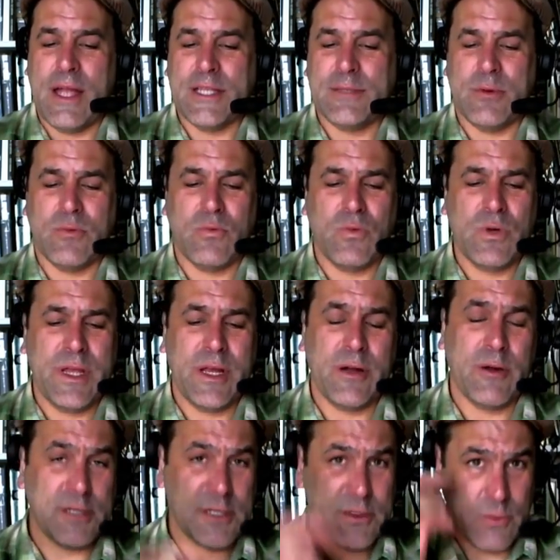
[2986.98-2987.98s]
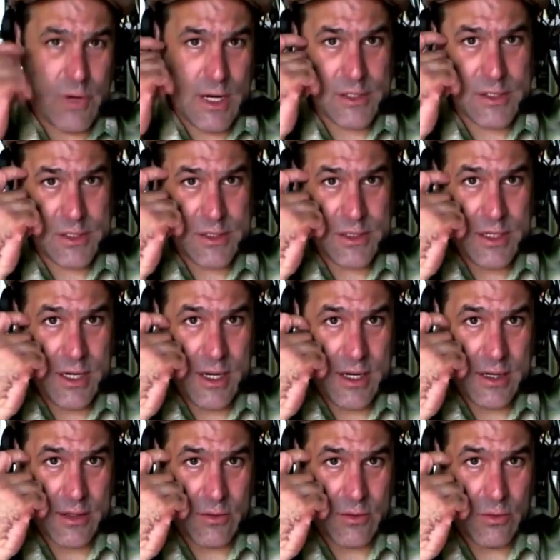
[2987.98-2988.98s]
it's been really interesting to watch
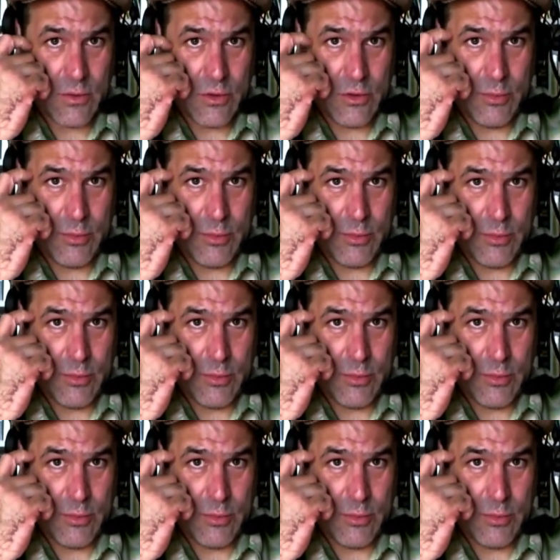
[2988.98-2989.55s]
Google